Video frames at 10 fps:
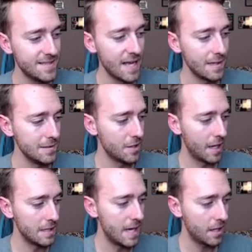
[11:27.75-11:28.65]
take a look
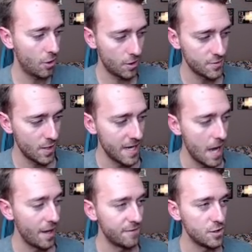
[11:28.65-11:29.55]
at a lot of cards right
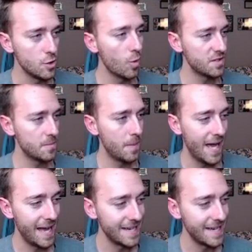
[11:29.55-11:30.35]
now, if you want to buy